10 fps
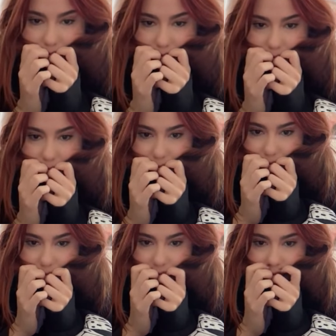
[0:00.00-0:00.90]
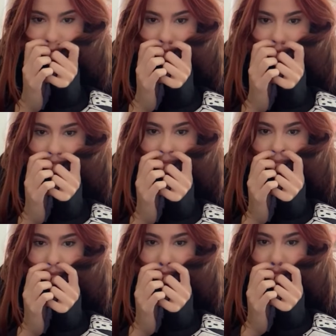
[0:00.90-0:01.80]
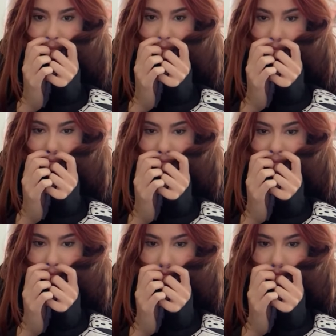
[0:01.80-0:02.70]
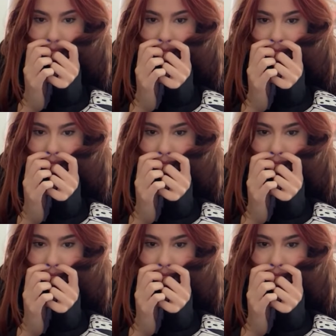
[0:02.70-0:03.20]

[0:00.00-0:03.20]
[no speech]